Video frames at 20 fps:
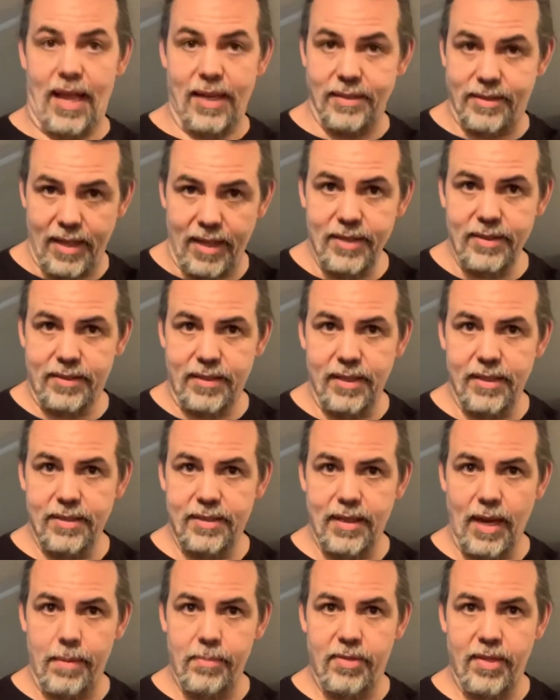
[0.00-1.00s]
Dennis did the
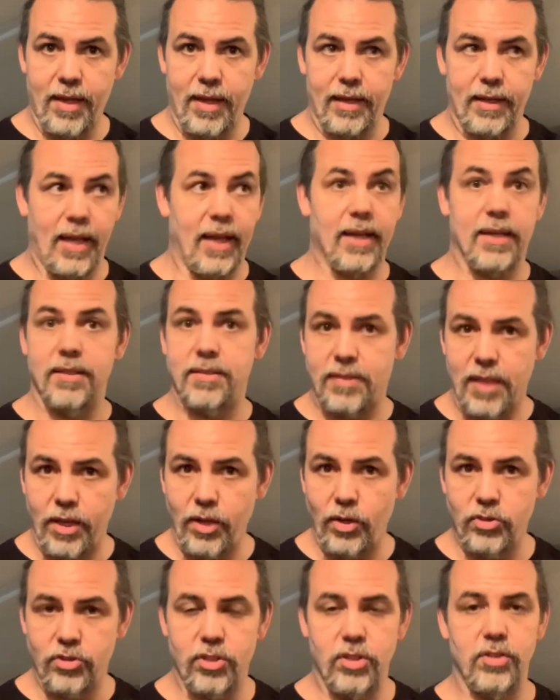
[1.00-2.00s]
same thing and
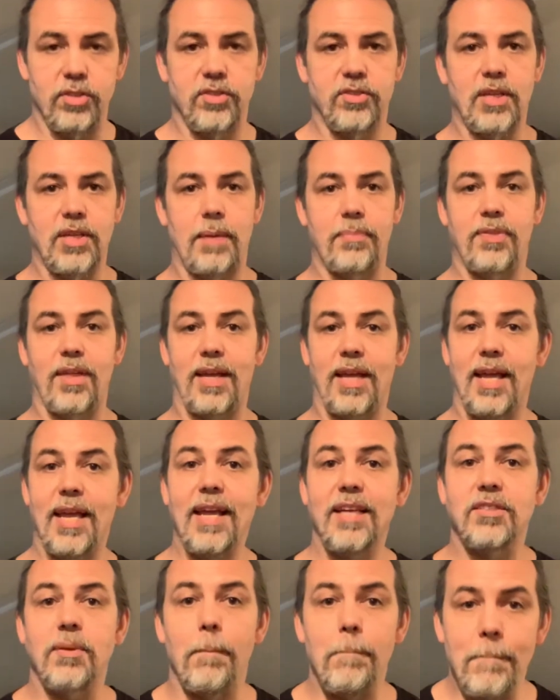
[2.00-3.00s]
continues to do the same thing. He
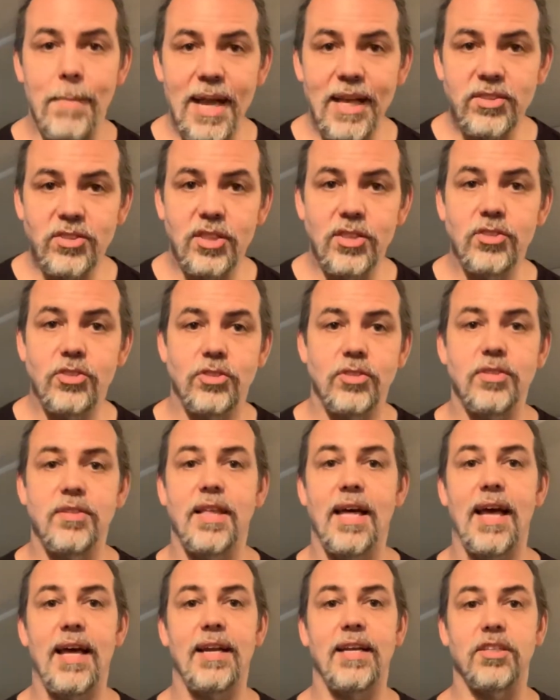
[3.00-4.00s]
has a message
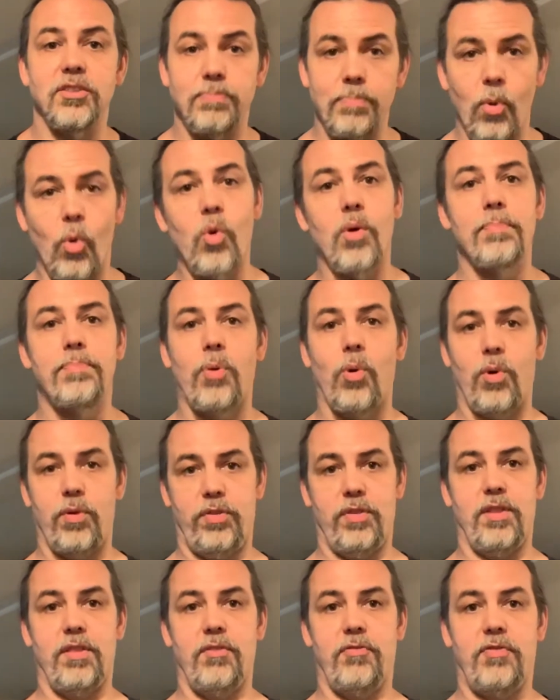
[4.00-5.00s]
that is more important
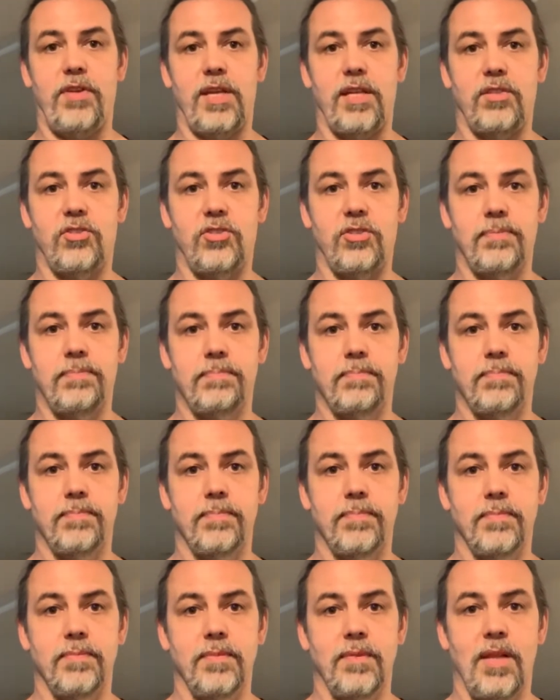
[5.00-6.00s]
than the feats.
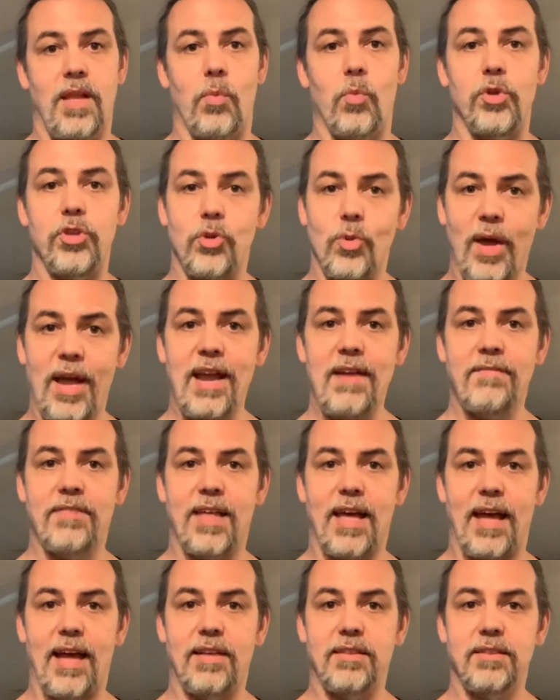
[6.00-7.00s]
And when you have
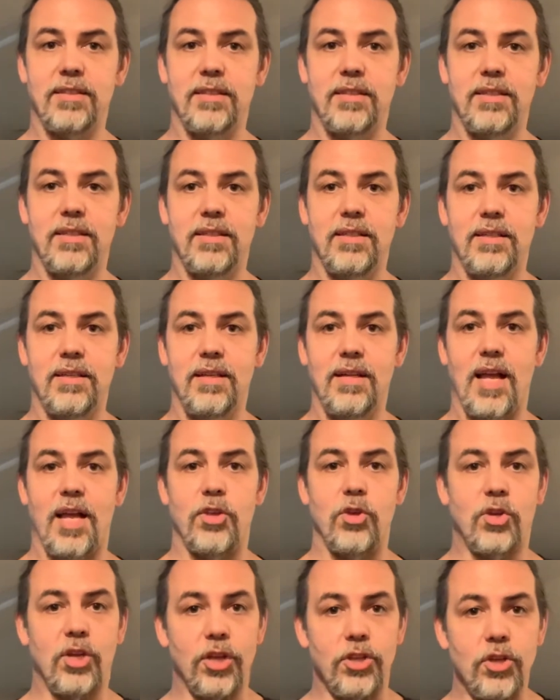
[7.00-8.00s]
that, and
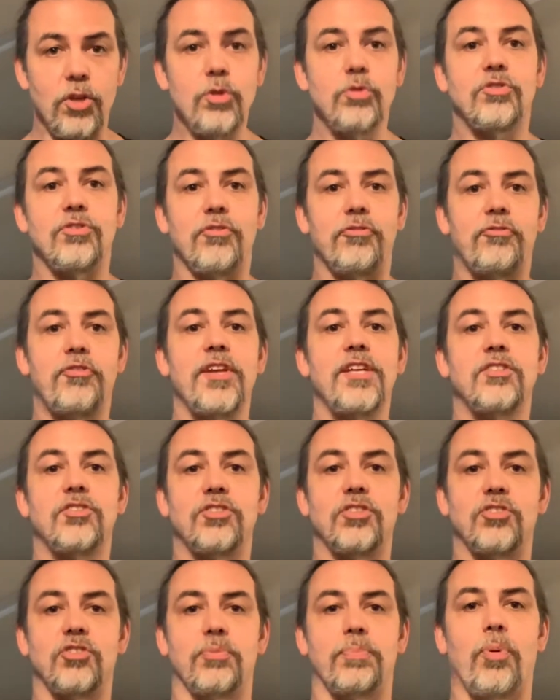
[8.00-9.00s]
you can use the feats
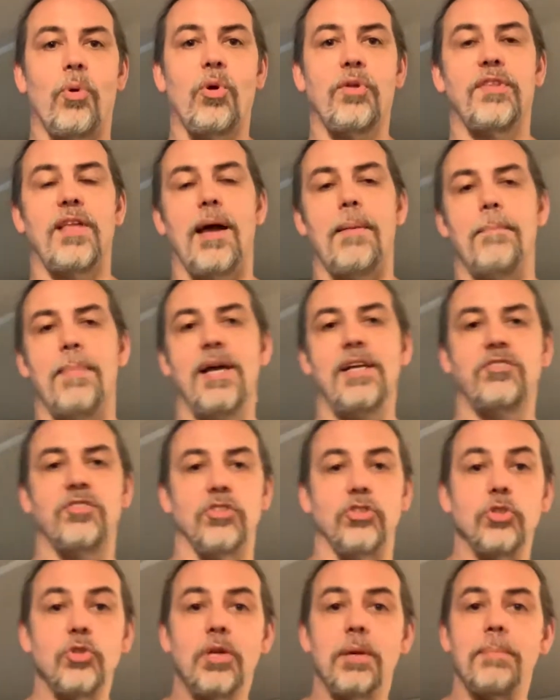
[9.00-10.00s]
to support that
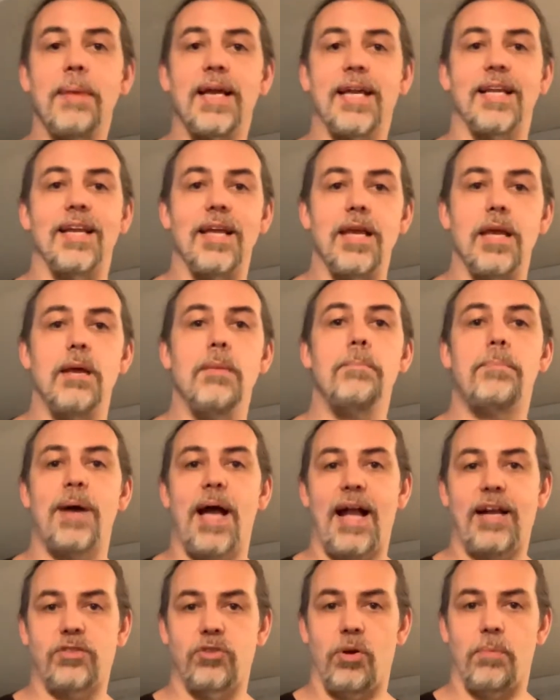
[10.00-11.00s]
message, you can make an
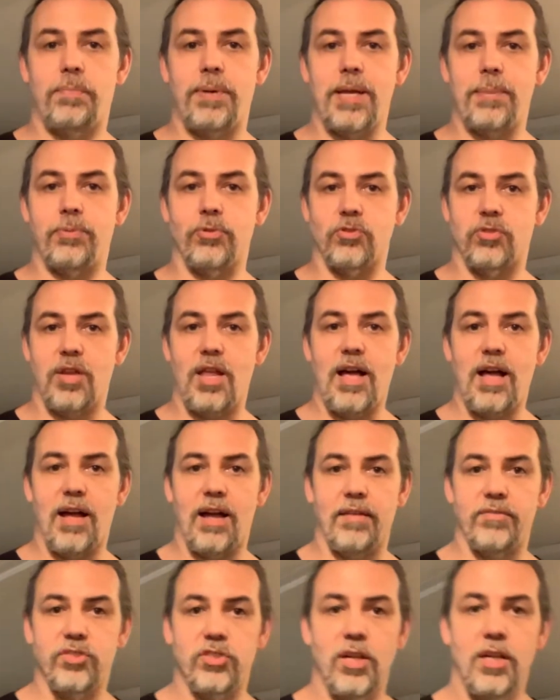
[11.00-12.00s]
impact on people's
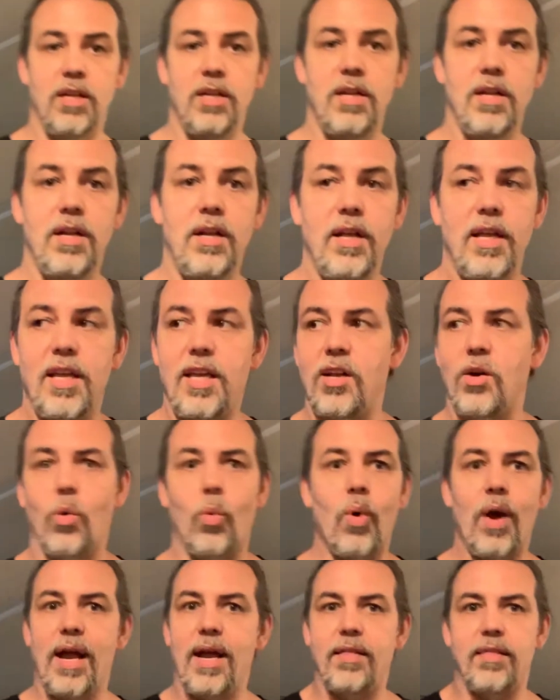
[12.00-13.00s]
lives in a
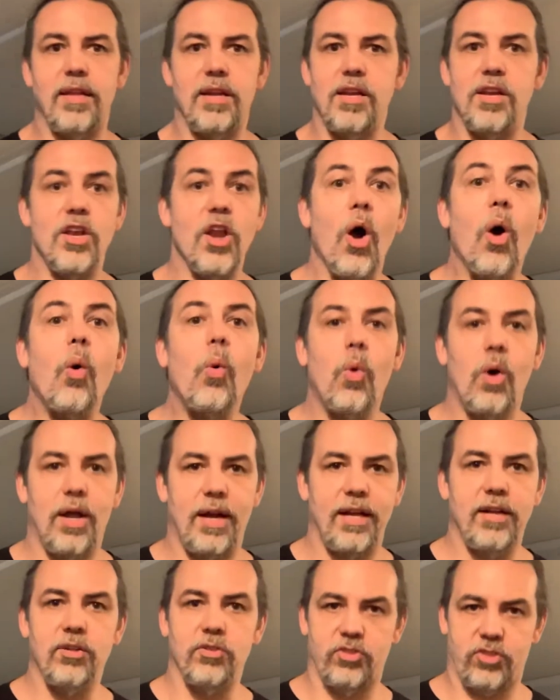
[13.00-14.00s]
way that no one
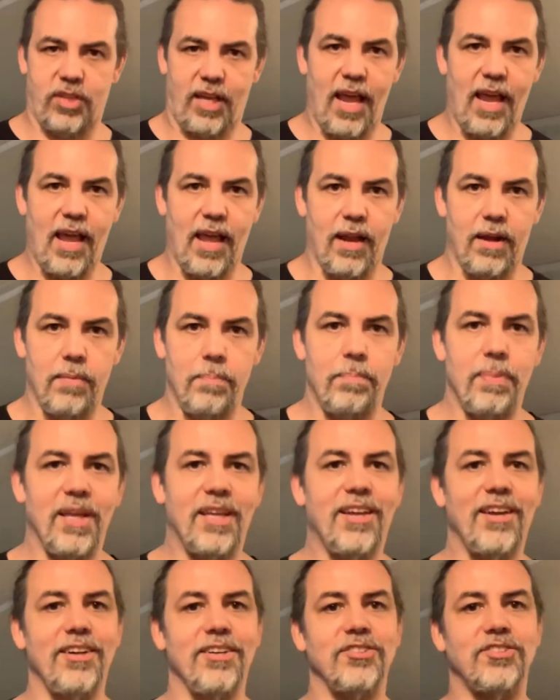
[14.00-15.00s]
else can,
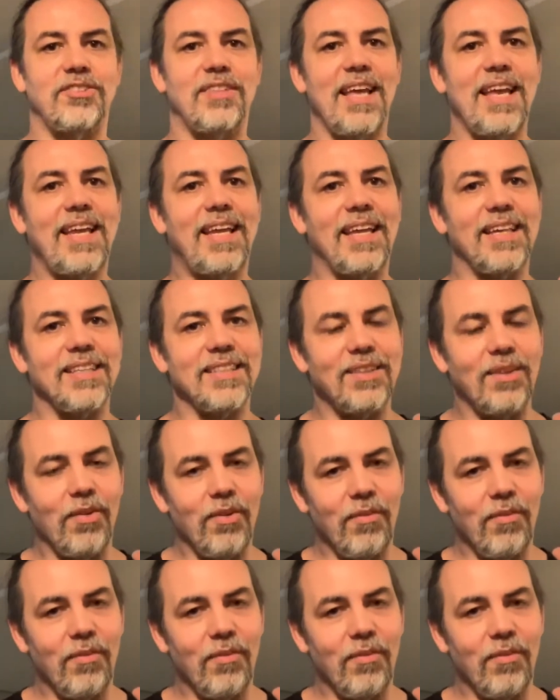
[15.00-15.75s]
because they can